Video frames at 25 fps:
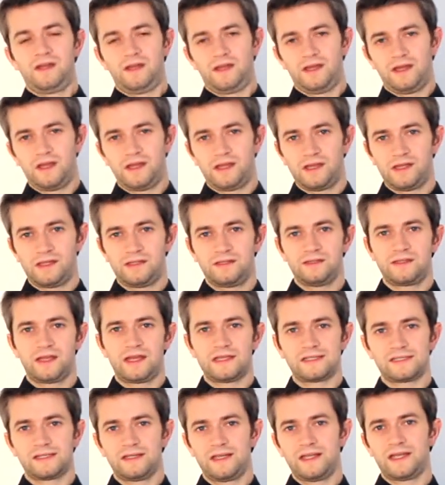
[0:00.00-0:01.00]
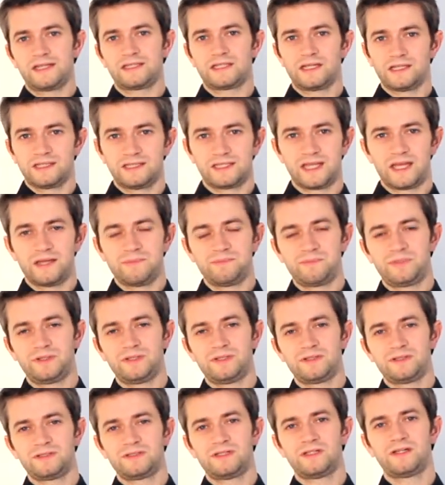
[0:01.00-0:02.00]
And as a last
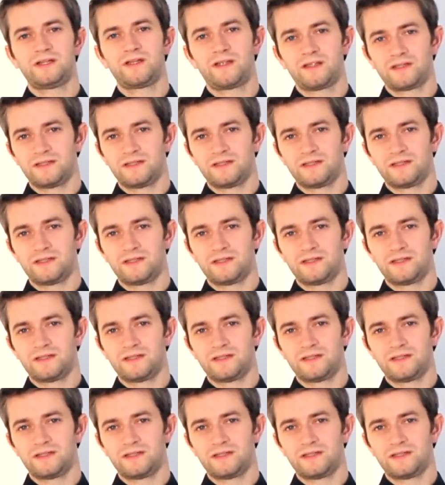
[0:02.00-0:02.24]
example,